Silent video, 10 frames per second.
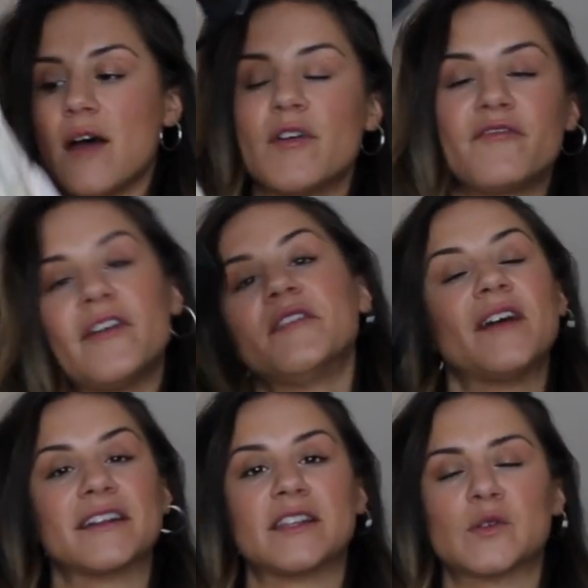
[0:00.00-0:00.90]
Fun
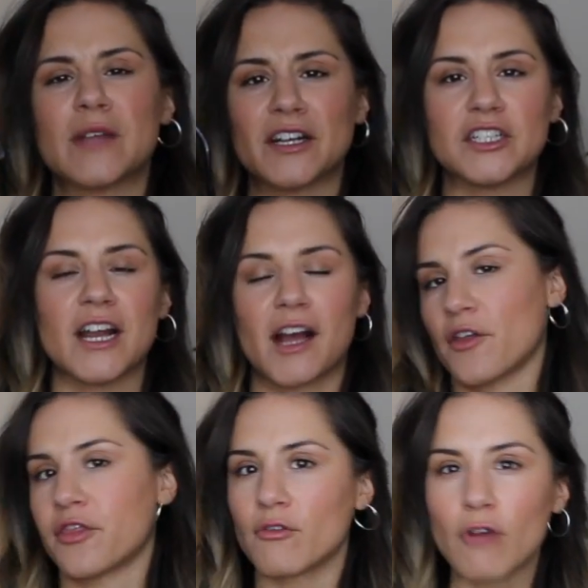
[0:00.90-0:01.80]
fact, this was actually like a
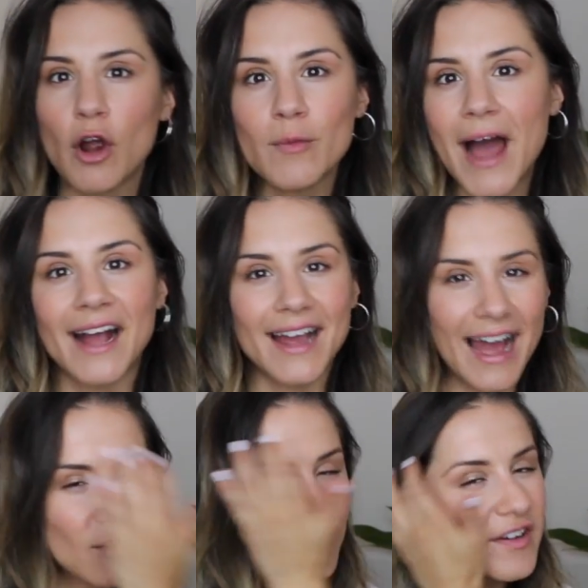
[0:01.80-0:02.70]
throwback
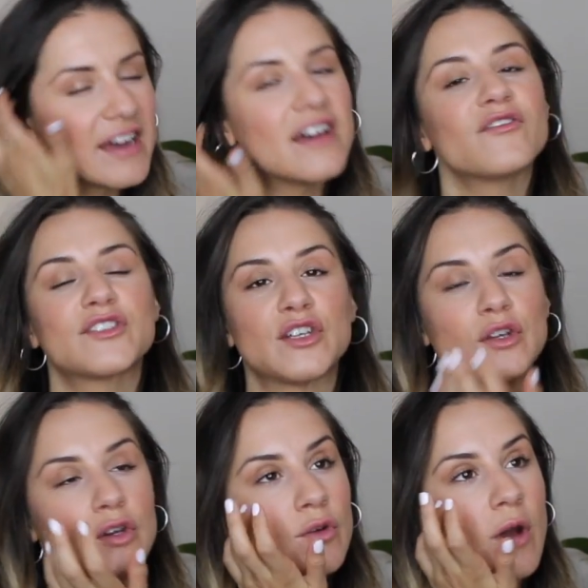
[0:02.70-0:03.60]
outfit
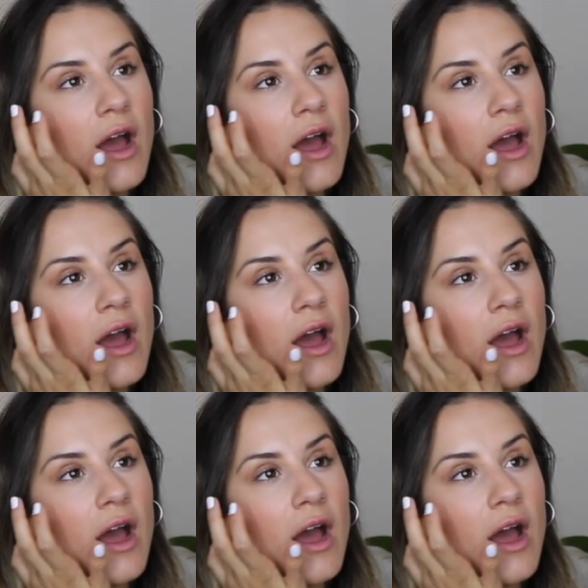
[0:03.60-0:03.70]
to